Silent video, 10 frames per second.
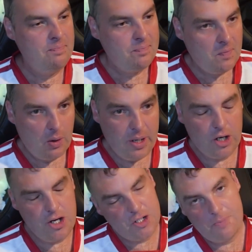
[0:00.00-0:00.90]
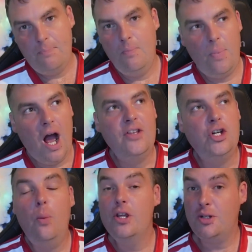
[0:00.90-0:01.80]
we can only, I
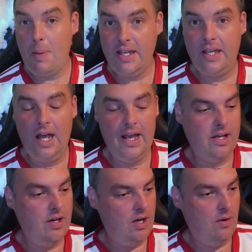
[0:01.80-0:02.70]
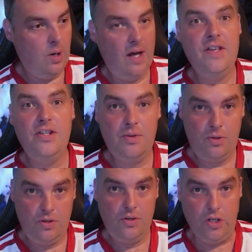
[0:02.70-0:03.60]
don't want to speculate why these
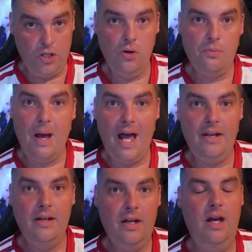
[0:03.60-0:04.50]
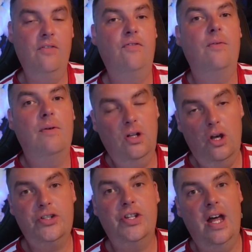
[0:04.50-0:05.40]
young men have
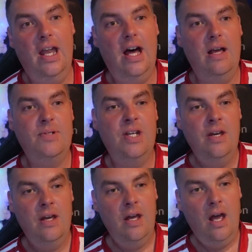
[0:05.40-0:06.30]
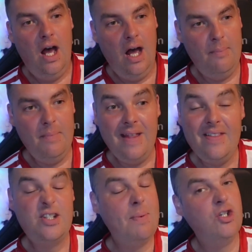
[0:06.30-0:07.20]
lost their lives,
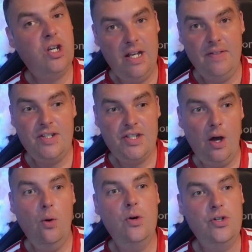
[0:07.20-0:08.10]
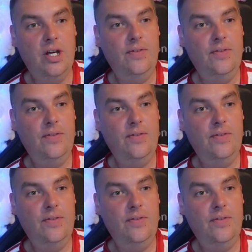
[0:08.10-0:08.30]
especially in the Selwood and the